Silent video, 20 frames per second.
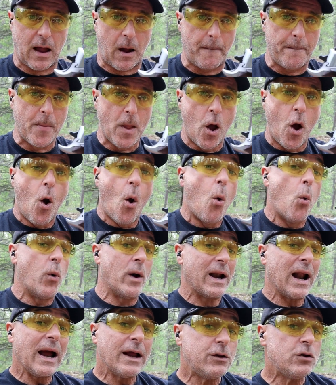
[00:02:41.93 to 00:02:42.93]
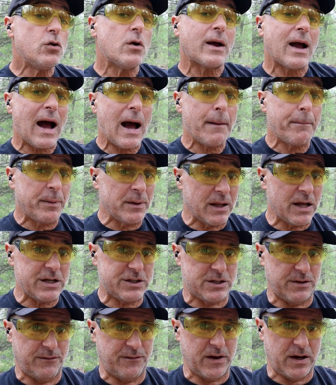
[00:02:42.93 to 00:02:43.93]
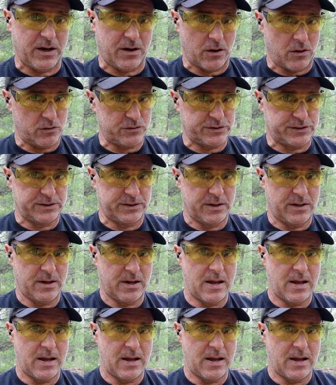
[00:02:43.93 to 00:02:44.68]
Now, when I do compilation videos,